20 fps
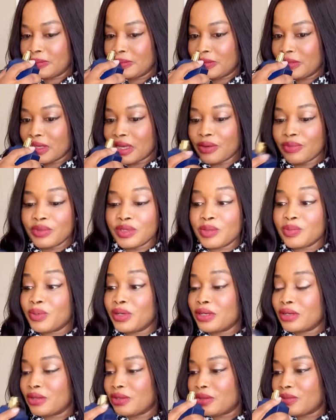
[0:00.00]
I won't spray it,
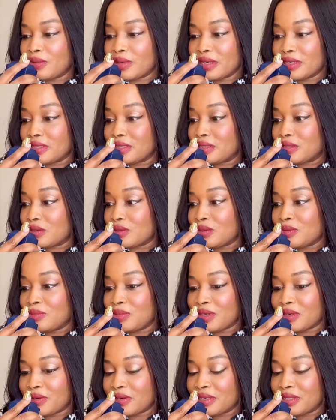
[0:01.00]
otherwise it's going to be
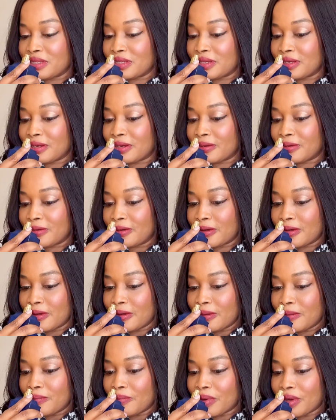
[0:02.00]
crazy here.
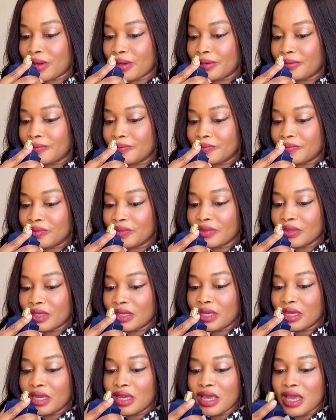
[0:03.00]
But
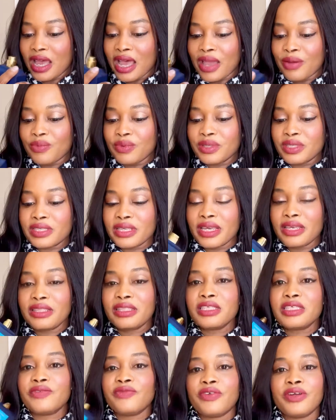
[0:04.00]
I would say
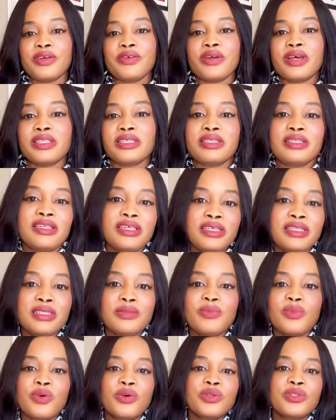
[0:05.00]
this fragrance leans
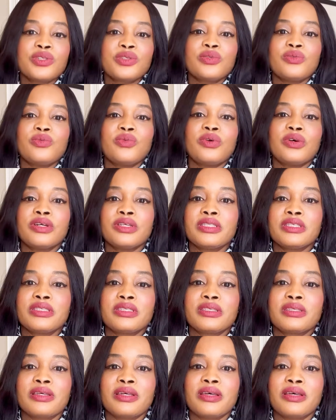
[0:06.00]
more towards